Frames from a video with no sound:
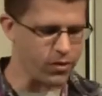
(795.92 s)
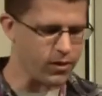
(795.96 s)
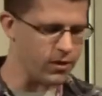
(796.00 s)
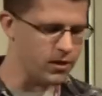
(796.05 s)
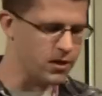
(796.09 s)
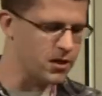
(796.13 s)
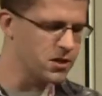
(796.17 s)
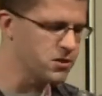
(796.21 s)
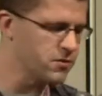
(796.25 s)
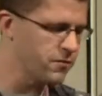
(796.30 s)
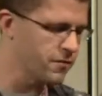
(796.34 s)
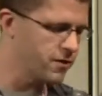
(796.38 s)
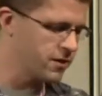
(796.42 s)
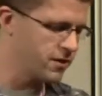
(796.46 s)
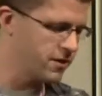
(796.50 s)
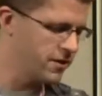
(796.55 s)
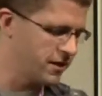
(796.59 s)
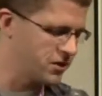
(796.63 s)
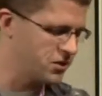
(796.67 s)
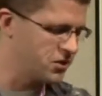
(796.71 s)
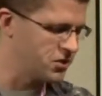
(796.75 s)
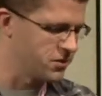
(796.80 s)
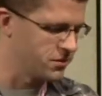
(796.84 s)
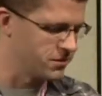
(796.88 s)
because um, of our
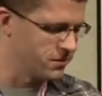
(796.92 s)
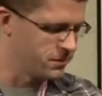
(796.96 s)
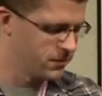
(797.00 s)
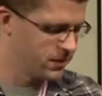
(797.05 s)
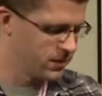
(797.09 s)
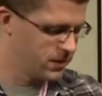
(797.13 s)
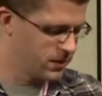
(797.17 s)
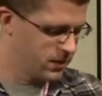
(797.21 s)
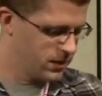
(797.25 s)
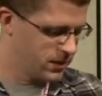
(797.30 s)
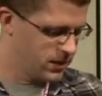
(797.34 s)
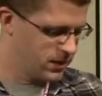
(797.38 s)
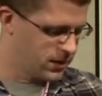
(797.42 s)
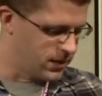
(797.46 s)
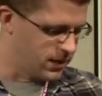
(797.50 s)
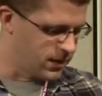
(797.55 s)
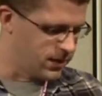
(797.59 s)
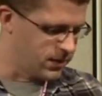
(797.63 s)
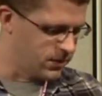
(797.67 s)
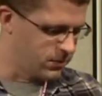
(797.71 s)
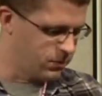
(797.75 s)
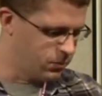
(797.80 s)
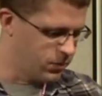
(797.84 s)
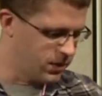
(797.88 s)
connection
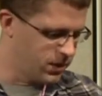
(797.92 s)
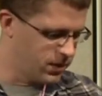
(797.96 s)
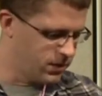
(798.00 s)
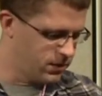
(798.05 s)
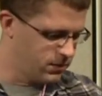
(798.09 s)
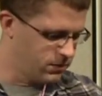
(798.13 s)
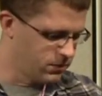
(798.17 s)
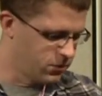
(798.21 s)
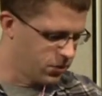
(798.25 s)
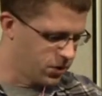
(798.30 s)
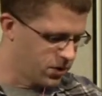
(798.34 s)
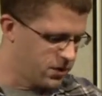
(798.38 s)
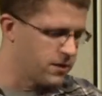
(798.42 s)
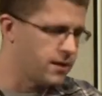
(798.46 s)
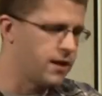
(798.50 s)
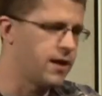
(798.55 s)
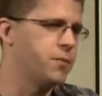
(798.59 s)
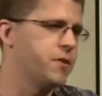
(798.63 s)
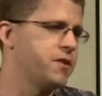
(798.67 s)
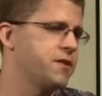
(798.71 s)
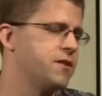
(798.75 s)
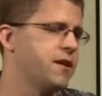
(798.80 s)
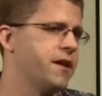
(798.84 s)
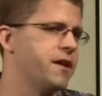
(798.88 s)
uh, we learned a lot
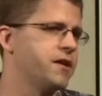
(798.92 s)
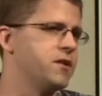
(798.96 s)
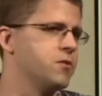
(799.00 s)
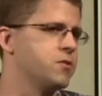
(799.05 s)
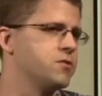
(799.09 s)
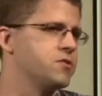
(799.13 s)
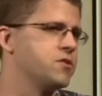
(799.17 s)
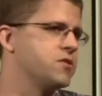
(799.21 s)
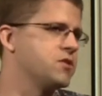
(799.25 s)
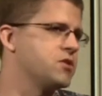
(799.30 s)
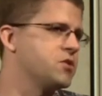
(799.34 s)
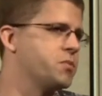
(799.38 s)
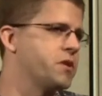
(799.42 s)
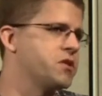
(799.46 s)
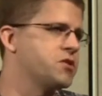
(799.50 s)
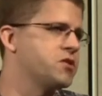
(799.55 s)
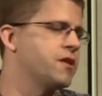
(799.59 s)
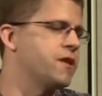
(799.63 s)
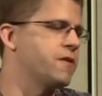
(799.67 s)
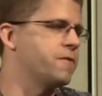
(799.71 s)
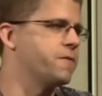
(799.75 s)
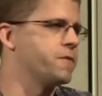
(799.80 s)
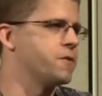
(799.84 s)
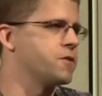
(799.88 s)
about the diagnosis
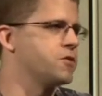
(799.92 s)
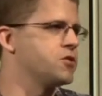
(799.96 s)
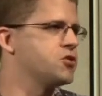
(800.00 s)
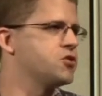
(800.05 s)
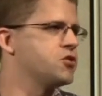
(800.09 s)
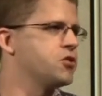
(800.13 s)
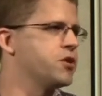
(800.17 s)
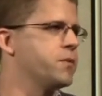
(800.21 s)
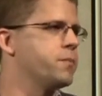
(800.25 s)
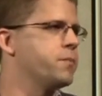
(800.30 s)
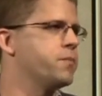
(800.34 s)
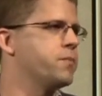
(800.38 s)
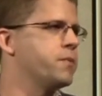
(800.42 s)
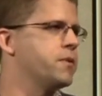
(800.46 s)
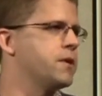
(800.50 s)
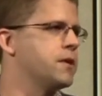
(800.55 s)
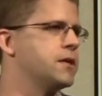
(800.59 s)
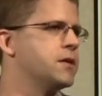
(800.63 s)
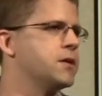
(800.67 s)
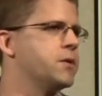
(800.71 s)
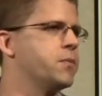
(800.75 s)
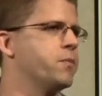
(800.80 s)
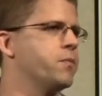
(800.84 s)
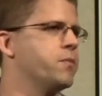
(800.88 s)
especially that first trip
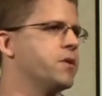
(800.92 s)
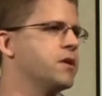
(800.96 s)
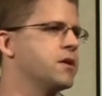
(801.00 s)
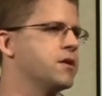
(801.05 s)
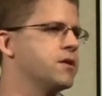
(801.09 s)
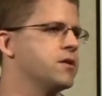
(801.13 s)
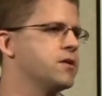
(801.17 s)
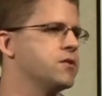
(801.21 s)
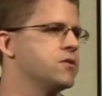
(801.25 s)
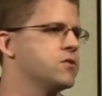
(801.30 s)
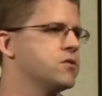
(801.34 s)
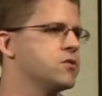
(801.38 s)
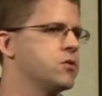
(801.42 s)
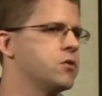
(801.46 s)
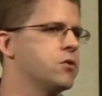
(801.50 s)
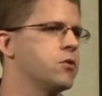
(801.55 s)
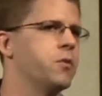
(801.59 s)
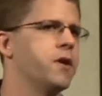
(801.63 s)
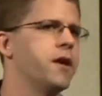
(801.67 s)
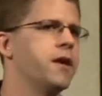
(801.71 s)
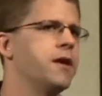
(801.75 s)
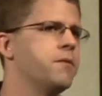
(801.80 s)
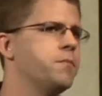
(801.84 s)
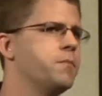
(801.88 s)
um, because you know
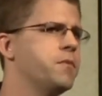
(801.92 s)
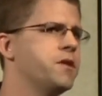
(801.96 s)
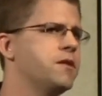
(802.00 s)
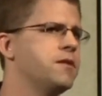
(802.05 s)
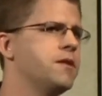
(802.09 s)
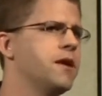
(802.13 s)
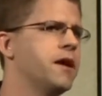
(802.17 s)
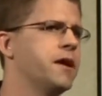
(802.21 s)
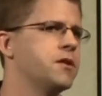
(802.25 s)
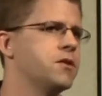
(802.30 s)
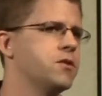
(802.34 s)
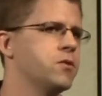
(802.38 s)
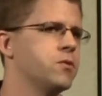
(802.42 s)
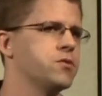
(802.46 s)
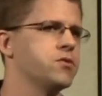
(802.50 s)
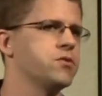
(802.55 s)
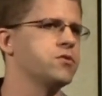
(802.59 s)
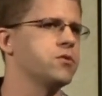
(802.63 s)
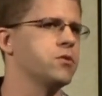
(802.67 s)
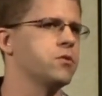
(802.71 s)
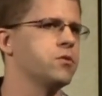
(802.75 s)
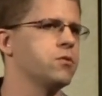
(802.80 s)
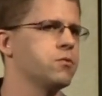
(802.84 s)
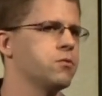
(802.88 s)
we had been
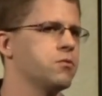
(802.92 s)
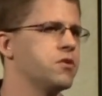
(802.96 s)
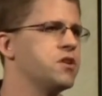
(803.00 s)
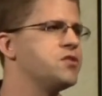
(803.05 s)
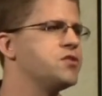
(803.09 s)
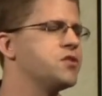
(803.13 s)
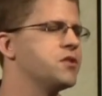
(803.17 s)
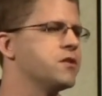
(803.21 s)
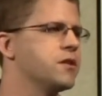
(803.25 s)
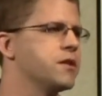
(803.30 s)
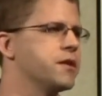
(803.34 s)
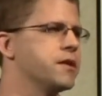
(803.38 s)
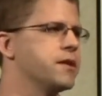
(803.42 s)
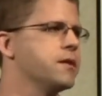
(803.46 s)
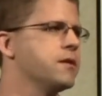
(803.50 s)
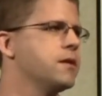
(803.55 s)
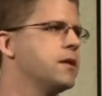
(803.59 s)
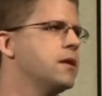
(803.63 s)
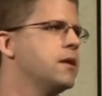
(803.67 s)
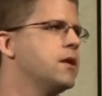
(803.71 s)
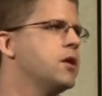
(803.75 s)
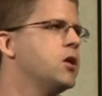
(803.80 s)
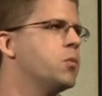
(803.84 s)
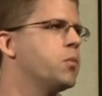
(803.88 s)
diagnosed so recently
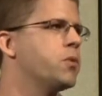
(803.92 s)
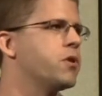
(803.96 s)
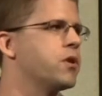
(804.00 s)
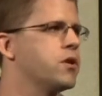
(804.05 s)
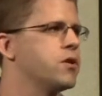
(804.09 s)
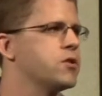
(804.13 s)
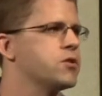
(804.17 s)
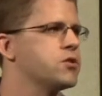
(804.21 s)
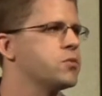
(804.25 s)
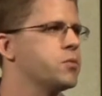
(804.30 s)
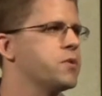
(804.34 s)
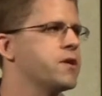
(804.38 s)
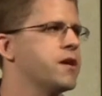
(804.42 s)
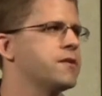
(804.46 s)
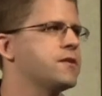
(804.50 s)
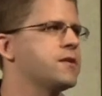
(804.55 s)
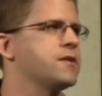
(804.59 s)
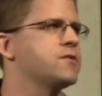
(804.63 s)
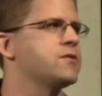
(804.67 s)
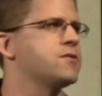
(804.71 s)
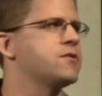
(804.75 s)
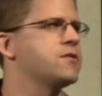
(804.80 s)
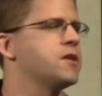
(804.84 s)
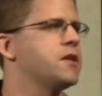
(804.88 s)
but also we got
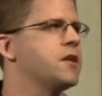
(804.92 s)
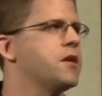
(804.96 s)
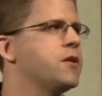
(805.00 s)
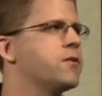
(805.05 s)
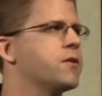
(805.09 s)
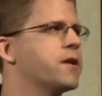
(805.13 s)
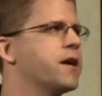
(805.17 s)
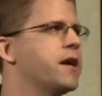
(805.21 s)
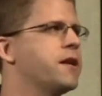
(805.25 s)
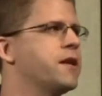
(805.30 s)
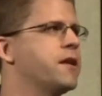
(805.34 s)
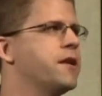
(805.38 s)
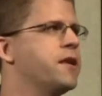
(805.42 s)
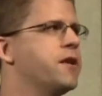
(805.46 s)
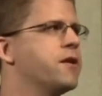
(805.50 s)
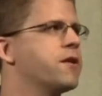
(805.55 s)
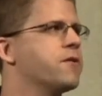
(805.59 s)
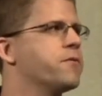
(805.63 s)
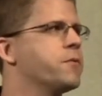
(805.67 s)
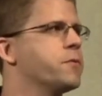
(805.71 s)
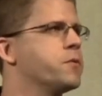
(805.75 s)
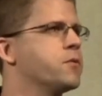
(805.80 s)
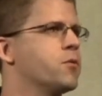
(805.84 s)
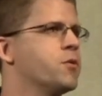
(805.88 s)
to you know kind of
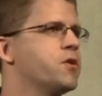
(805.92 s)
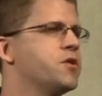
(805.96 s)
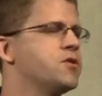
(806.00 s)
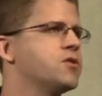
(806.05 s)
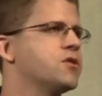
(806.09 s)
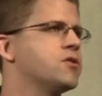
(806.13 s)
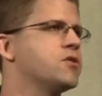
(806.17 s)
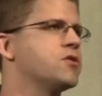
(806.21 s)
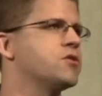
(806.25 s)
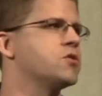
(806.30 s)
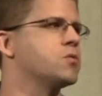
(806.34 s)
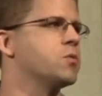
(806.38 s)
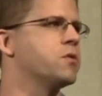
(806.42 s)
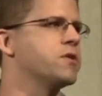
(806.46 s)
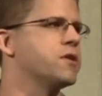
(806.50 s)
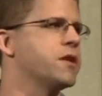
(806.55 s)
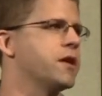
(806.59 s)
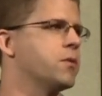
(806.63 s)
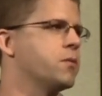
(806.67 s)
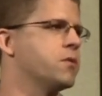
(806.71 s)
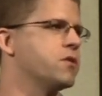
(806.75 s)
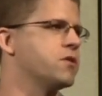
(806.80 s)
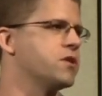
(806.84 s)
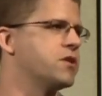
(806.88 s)
hear from the researchers what
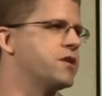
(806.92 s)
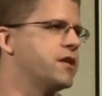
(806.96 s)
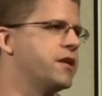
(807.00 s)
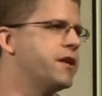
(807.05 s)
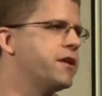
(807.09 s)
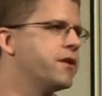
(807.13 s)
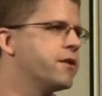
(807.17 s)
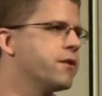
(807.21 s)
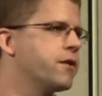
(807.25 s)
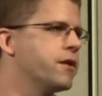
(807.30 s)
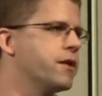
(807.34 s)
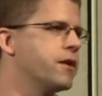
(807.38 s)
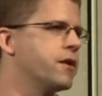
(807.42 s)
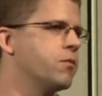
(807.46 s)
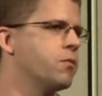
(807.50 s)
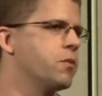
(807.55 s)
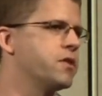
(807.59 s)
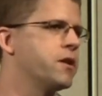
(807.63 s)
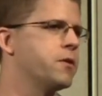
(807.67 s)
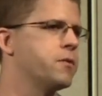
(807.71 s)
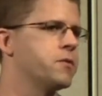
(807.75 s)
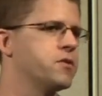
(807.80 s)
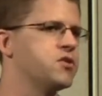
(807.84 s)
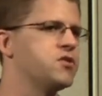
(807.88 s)
they were hearing
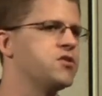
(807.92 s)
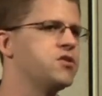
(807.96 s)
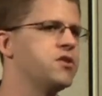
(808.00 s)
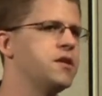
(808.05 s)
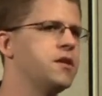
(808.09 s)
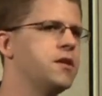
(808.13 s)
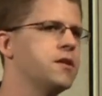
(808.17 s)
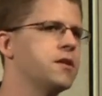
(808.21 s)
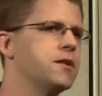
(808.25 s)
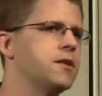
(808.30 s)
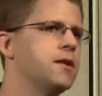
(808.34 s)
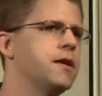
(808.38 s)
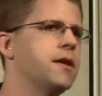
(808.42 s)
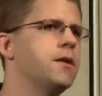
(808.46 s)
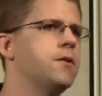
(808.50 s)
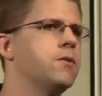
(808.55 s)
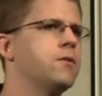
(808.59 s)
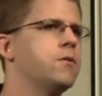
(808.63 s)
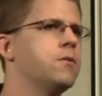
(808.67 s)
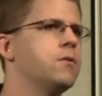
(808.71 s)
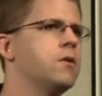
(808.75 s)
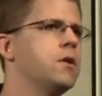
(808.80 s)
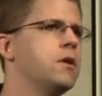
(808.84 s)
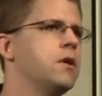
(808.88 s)
what they were seeing and
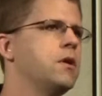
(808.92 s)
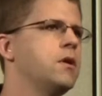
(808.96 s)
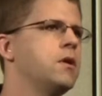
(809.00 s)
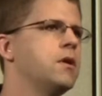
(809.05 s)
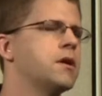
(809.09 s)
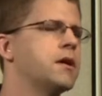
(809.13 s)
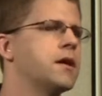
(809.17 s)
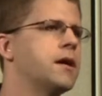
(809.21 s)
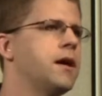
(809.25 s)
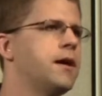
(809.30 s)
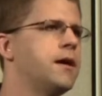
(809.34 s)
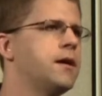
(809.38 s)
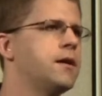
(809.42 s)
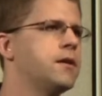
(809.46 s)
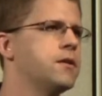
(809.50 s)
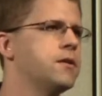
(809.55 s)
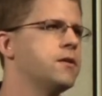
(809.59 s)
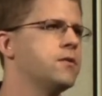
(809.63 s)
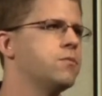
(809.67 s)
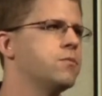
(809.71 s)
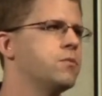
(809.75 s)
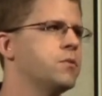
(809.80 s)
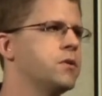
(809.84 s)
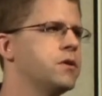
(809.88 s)
how
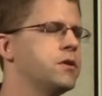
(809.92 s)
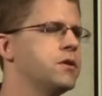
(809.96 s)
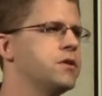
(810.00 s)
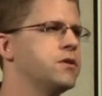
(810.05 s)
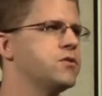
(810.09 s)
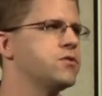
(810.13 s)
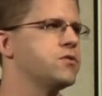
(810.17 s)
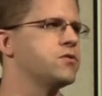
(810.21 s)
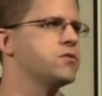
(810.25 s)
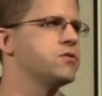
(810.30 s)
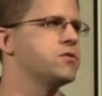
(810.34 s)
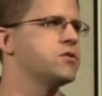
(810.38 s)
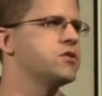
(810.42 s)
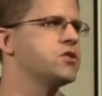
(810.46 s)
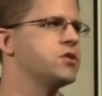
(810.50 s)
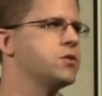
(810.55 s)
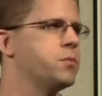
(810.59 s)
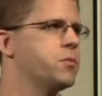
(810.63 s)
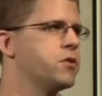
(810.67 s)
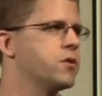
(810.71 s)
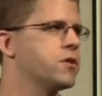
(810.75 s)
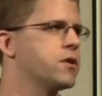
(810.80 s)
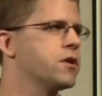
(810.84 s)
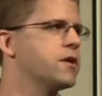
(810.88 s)
colin was
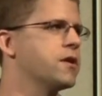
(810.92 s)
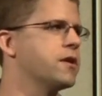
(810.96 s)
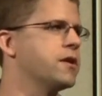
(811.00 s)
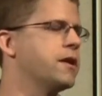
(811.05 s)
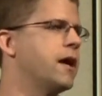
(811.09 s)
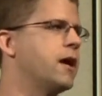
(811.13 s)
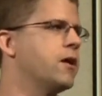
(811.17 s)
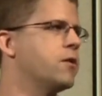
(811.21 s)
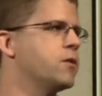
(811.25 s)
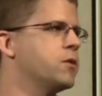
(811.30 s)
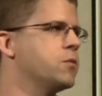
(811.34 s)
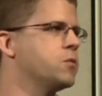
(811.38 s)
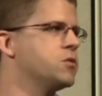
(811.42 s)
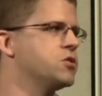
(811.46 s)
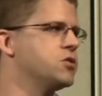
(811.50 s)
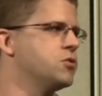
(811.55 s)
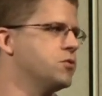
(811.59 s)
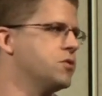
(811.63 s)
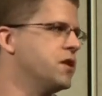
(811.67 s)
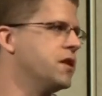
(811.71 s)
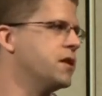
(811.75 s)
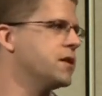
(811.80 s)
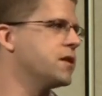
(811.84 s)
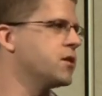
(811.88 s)
similar and how he was
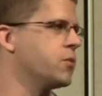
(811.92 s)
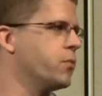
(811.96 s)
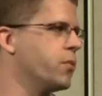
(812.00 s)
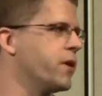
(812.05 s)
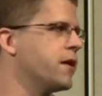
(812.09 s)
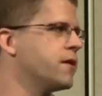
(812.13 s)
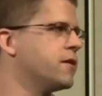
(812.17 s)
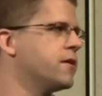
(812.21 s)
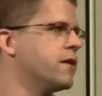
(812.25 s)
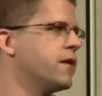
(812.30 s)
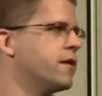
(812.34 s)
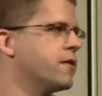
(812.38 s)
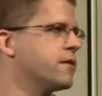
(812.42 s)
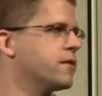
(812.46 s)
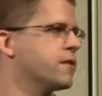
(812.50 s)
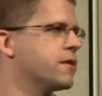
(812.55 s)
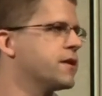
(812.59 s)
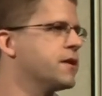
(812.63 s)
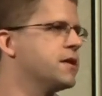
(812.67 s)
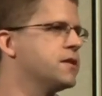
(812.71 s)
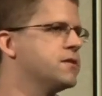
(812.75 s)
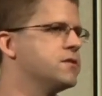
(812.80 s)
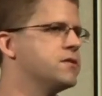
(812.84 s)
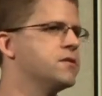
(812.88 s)
unique compared to other
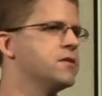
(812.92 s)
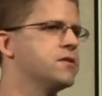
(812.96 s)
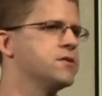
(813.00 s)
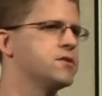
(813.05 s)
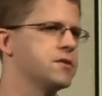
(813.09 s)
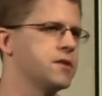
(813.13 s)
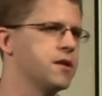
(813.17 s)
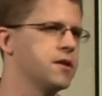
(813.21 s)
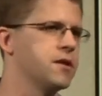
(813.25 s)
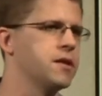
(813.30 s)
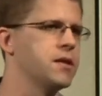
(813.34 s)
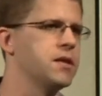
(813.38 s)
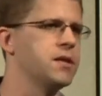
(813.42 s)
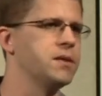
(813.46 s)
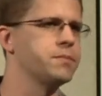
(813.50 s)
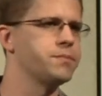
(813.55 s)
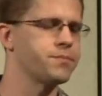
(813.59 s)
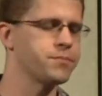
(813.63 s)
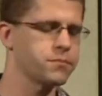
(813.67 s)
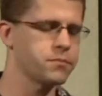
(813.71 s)
kids in the study